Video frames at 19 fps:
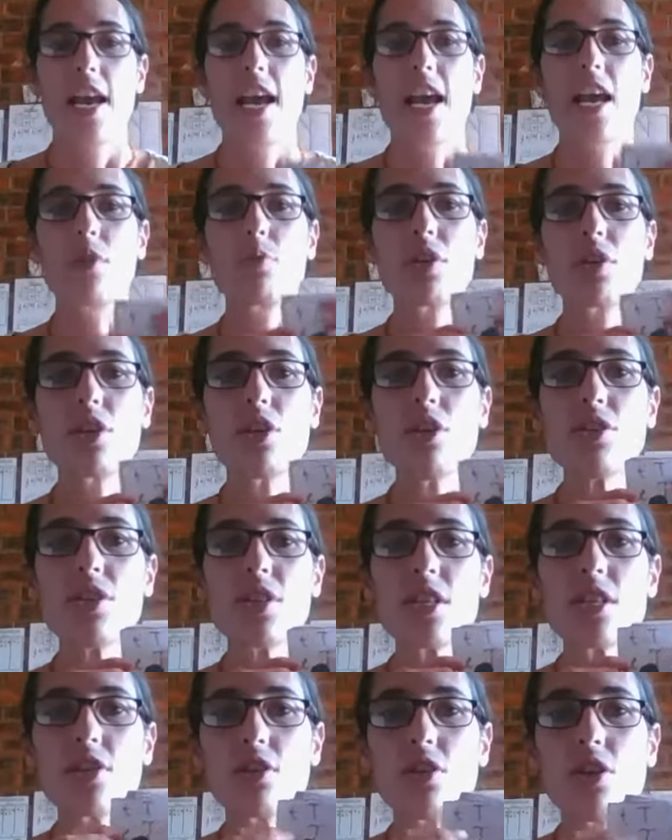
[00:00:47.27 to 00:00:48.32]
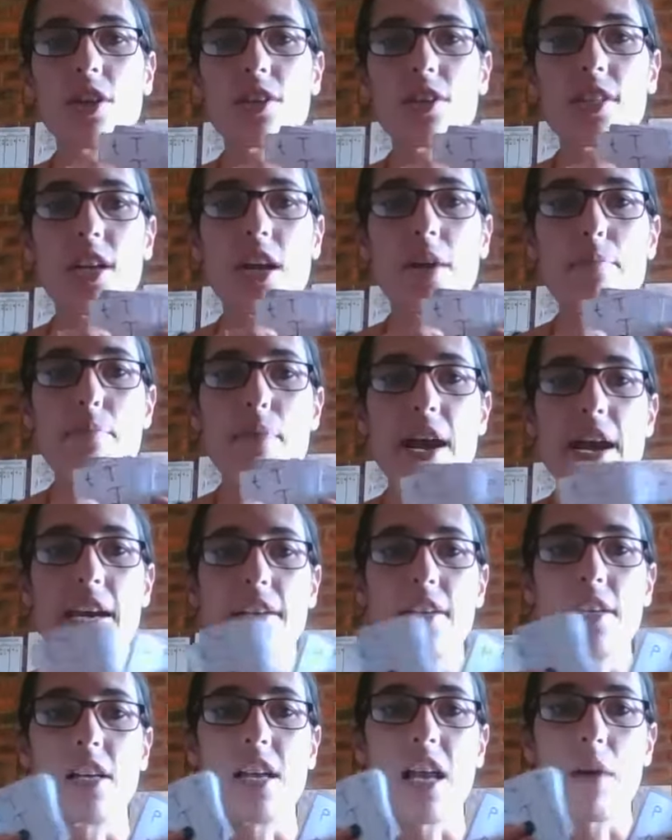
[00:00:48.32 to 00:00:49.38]
And we use these cards that I made
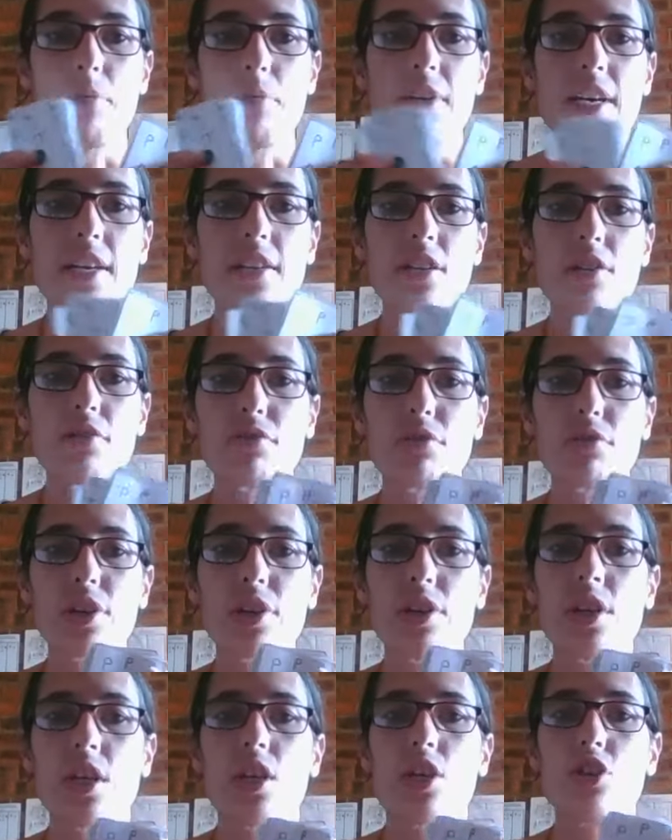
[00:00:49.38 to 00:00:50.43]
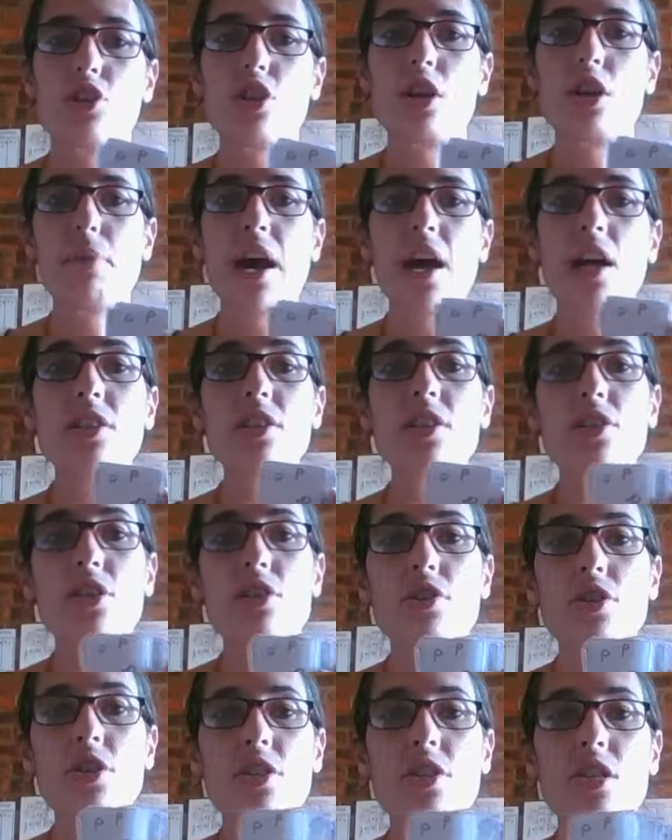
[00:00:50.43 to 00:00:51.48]
and laminated for her. So my eldest
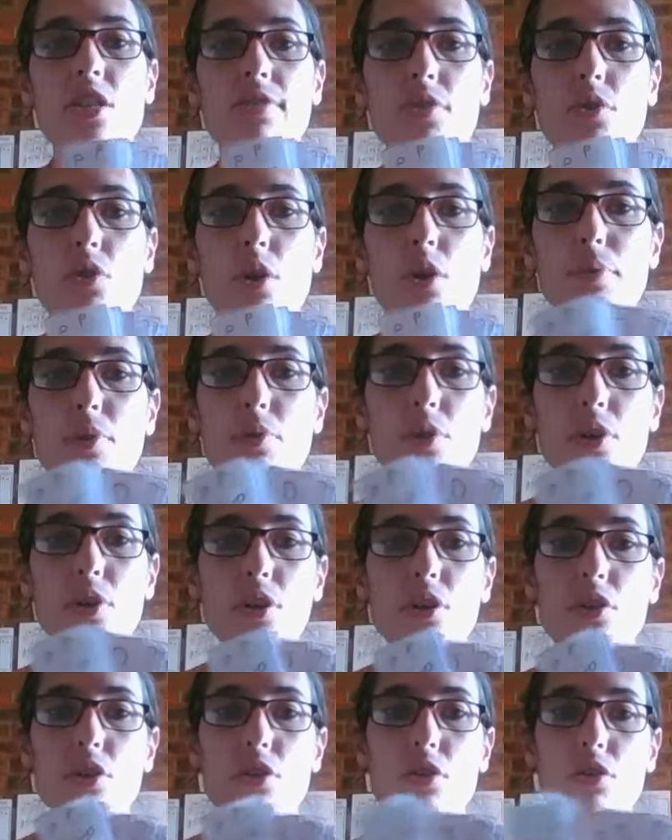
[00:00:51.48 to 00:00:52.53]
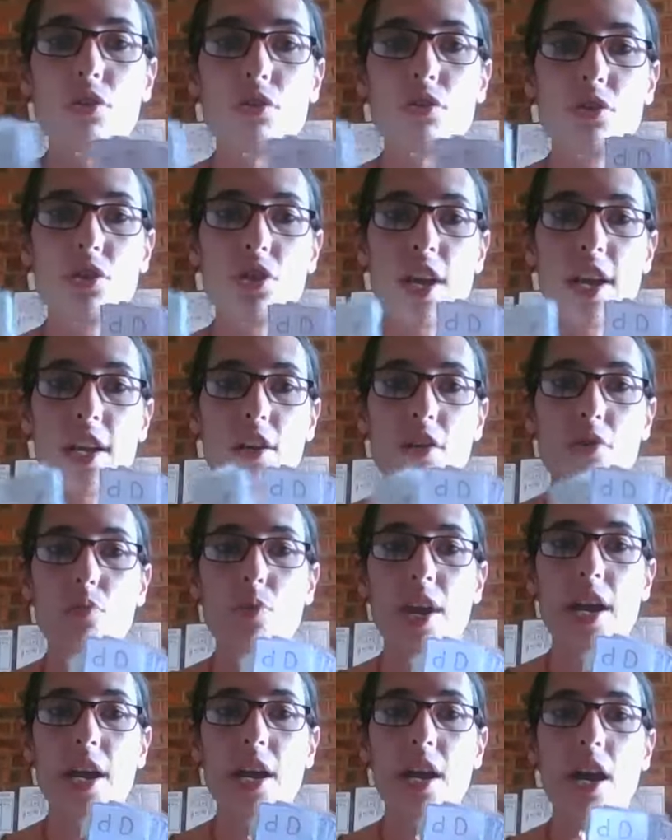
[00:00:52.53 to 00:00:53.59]
uses these for copy work to check
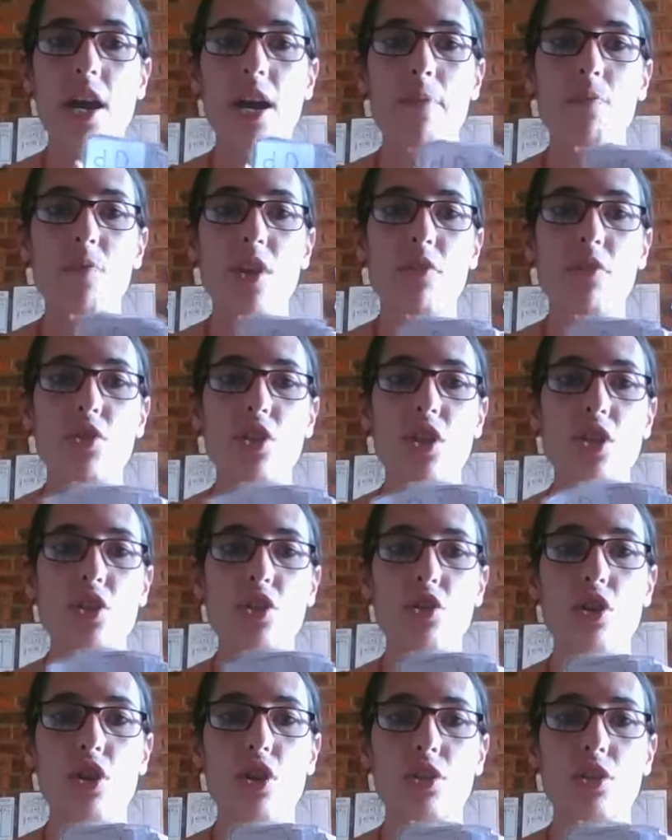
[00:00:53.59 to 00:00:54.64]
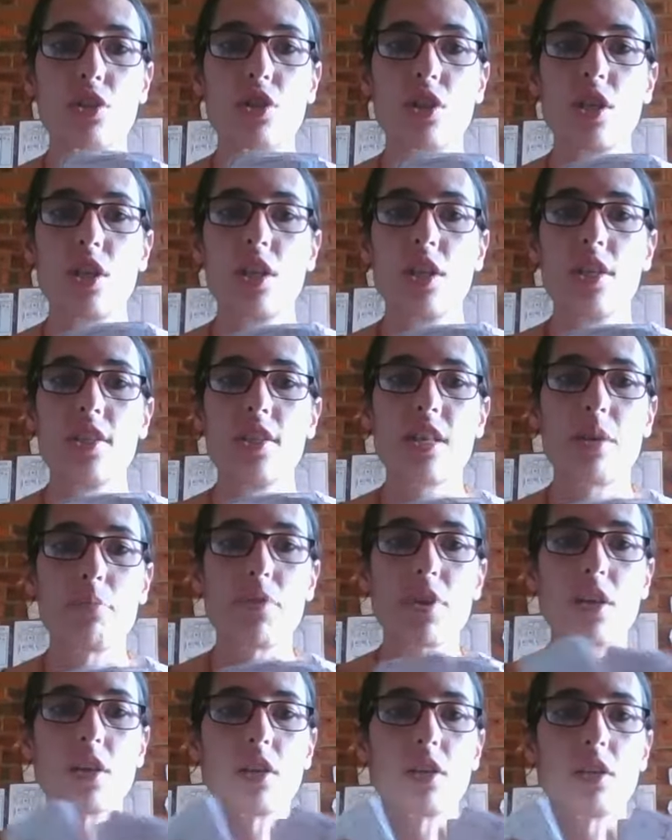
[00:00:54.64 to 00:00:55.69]
where, if she's got
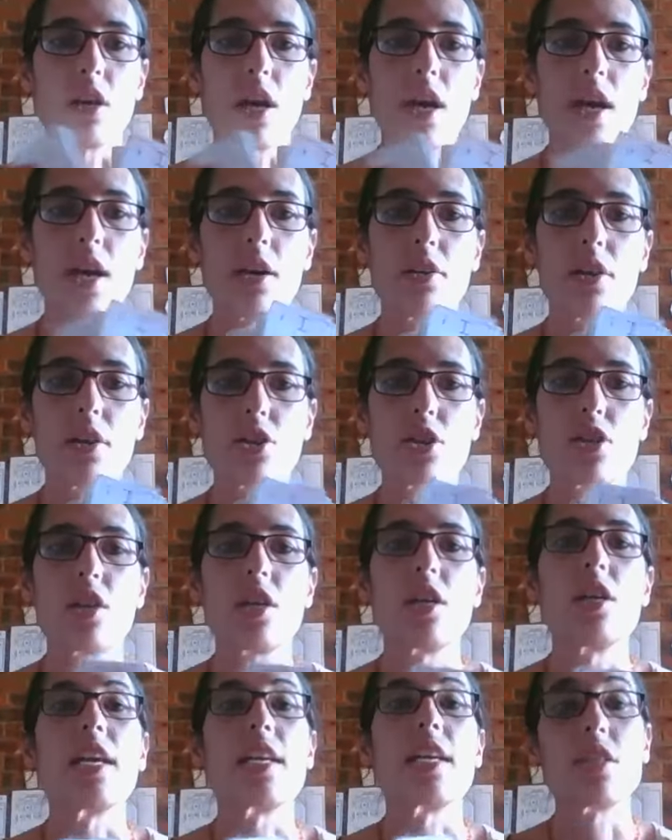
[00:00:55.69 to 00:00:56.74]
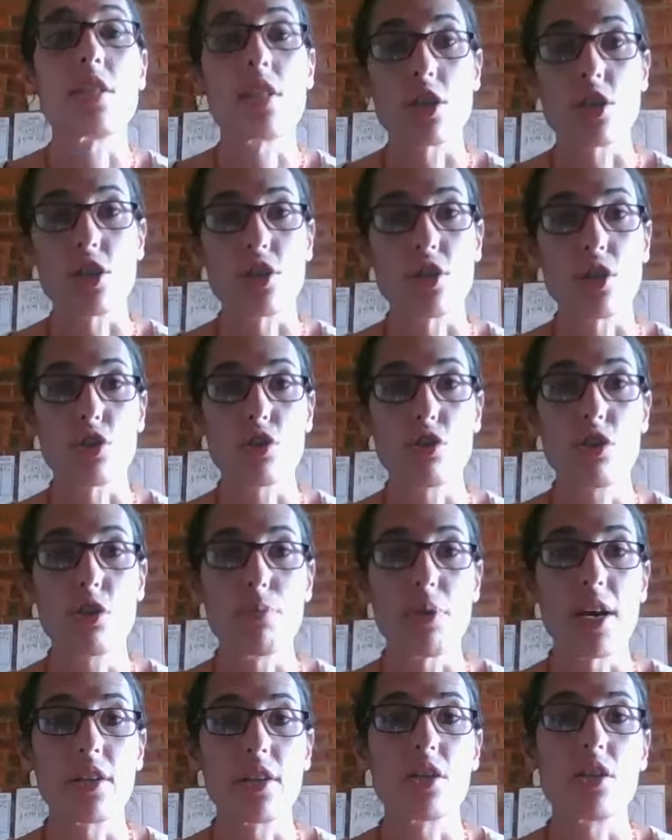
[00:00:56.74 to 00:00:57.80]
something a letter that she's not sure
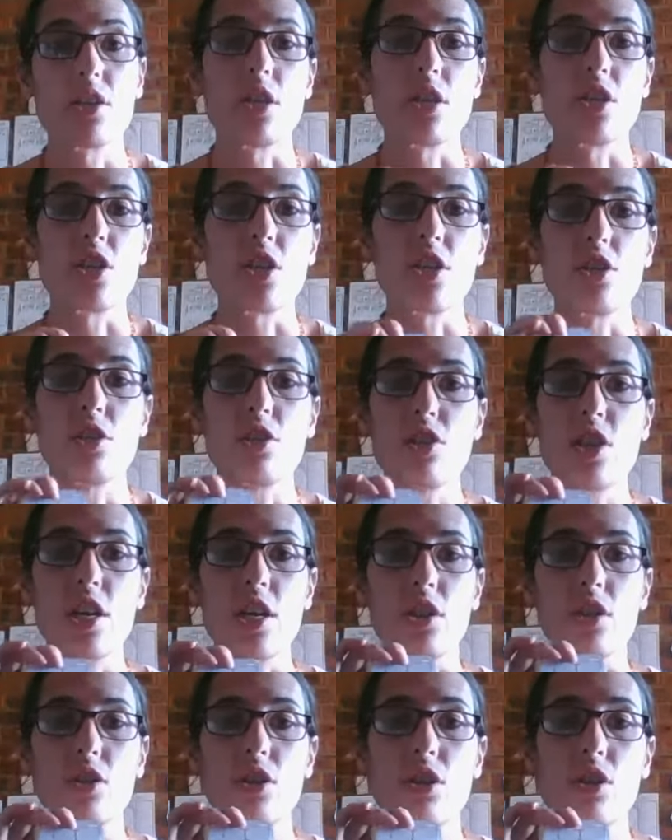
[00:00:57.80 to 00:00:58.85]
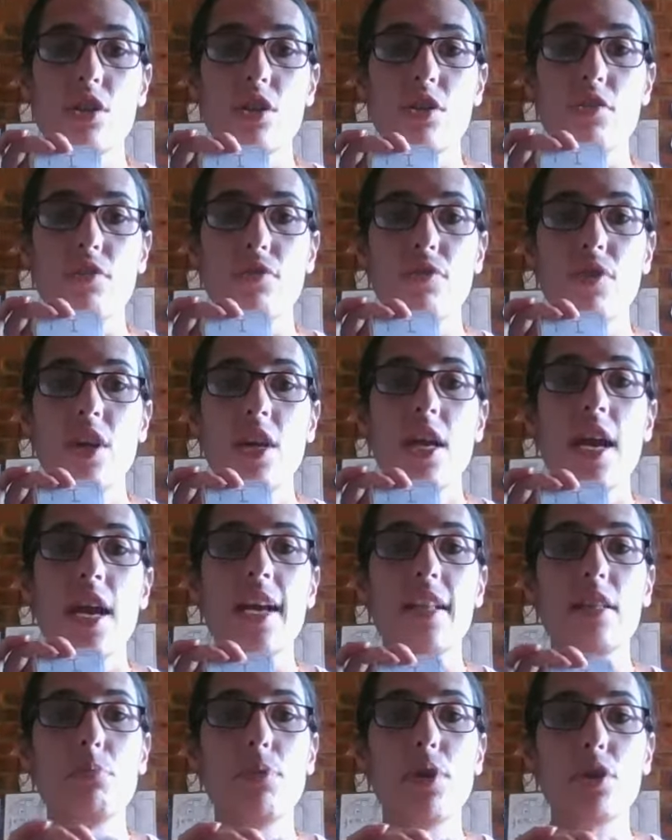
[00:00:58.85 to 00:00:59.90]
about, then she can check the cursive
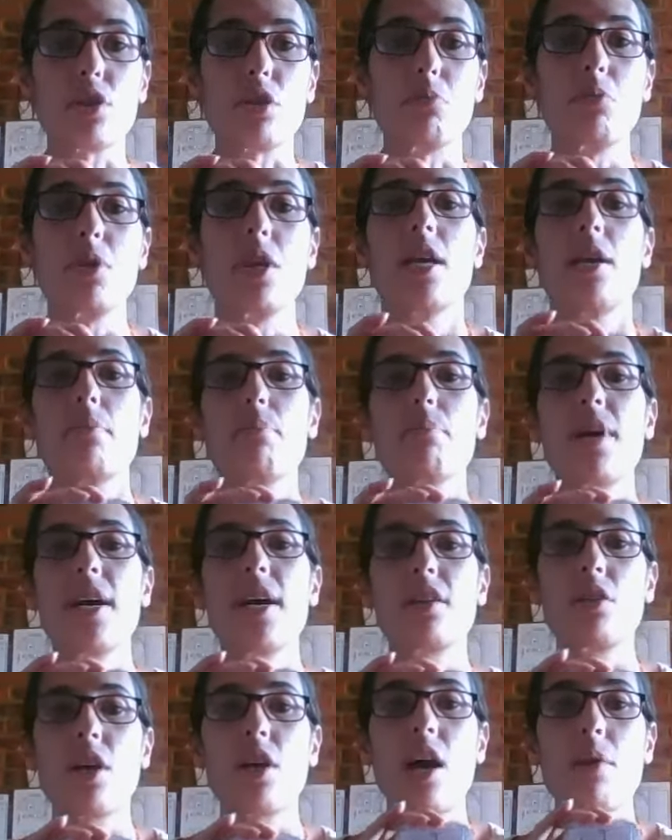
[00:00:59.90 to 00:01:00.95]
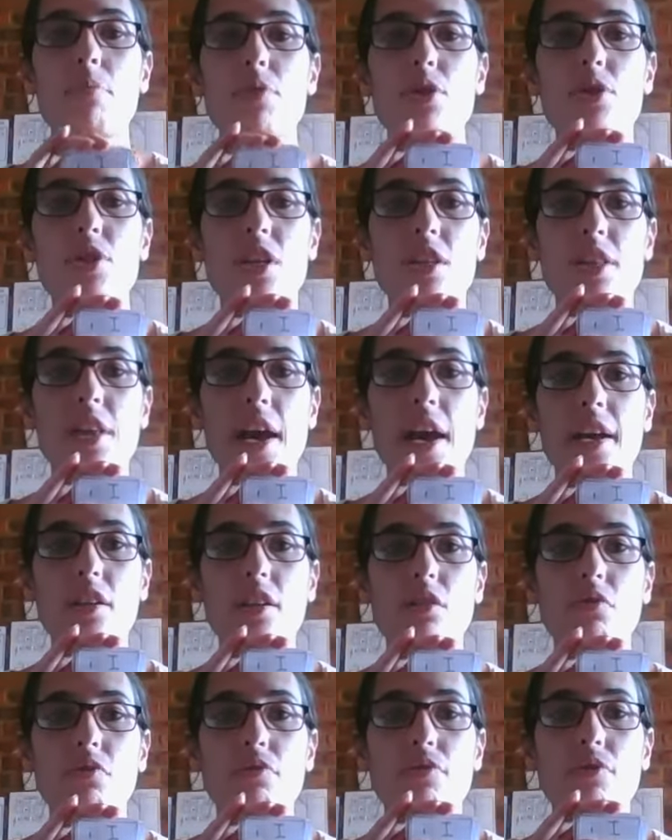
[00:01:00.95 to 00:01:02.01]
at the bottom. But I'm using that
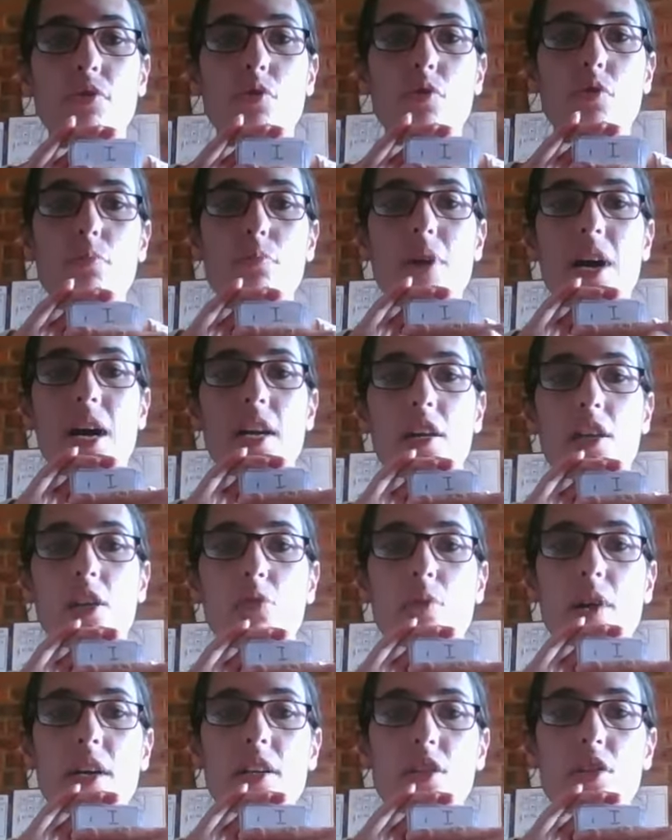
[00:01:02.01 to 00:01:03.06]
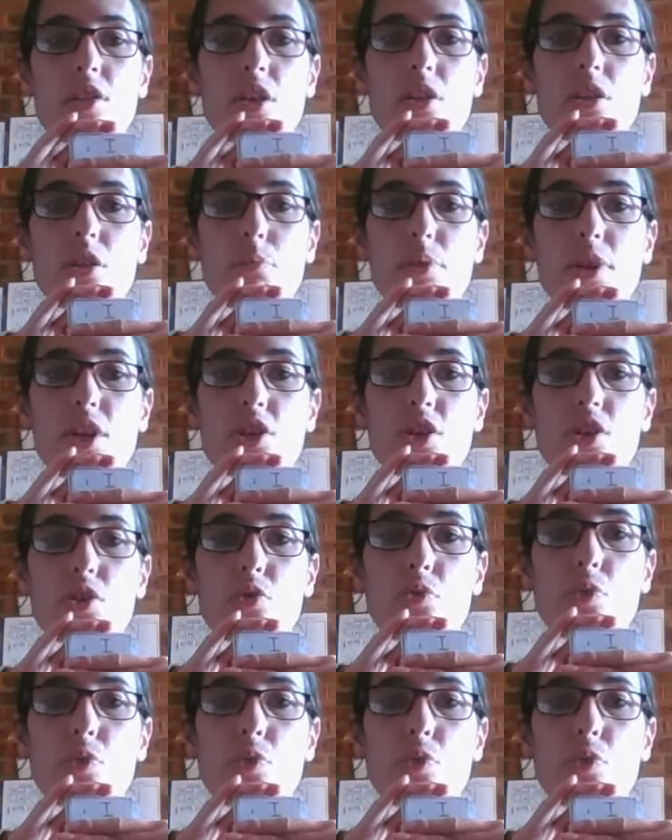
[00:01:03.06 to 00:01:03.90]
for my little one, so the pictures